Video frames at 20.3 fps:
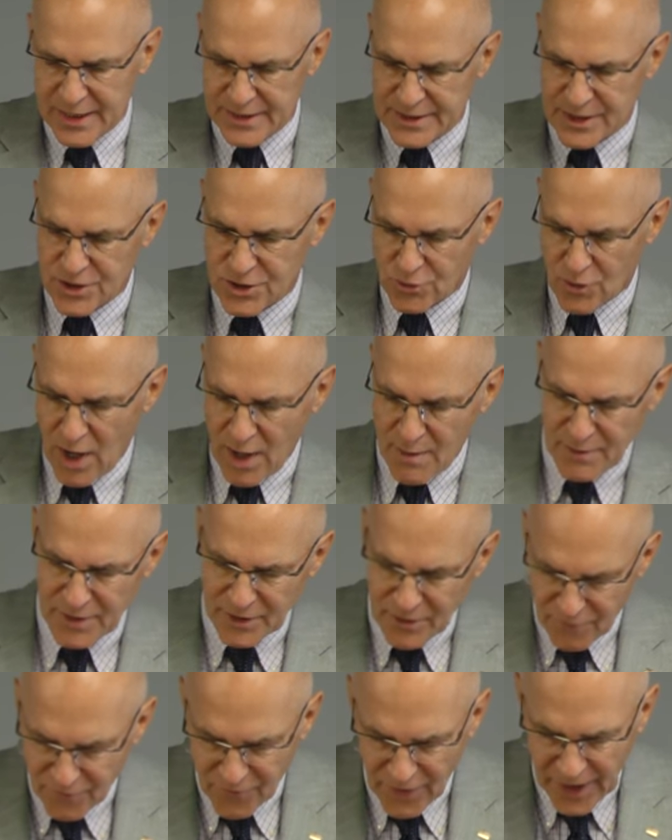
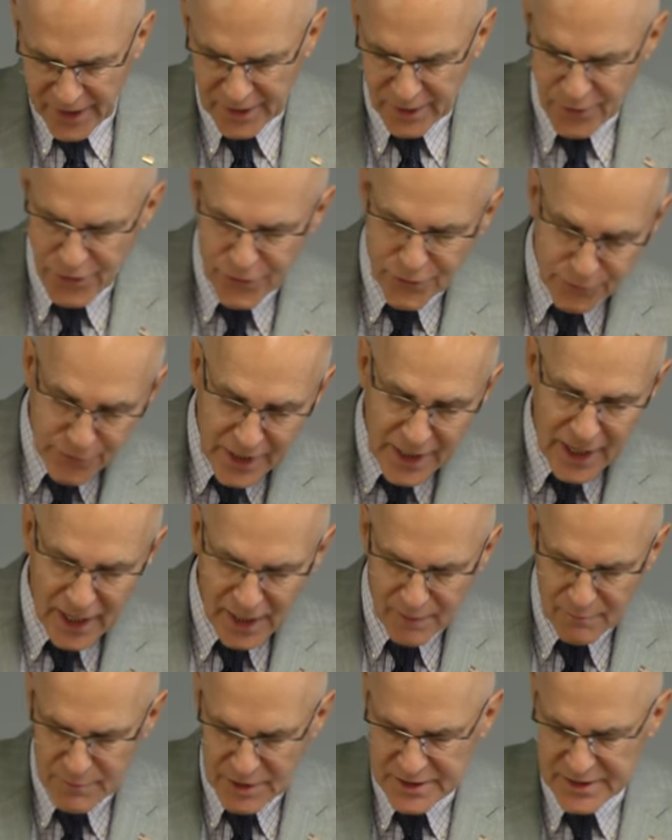describing the final three
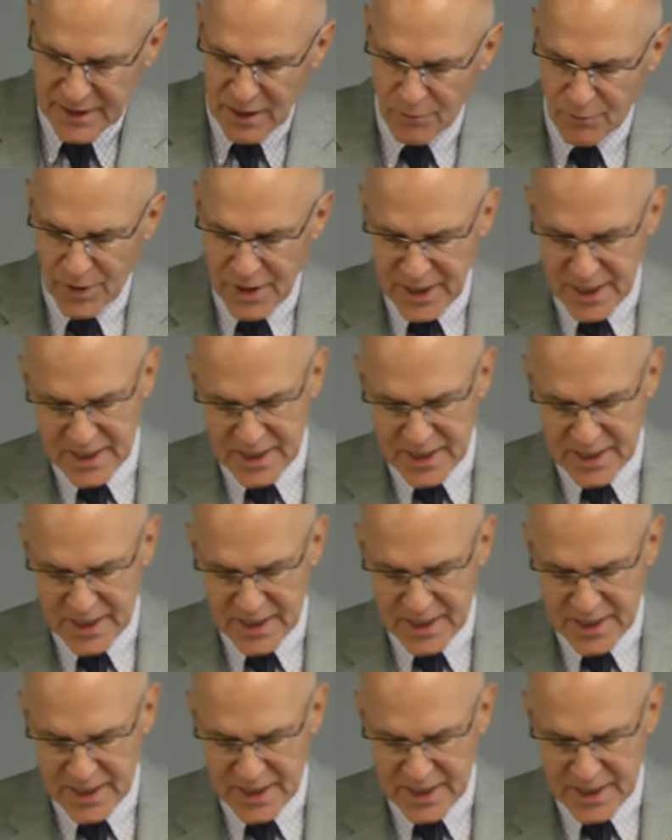elements that we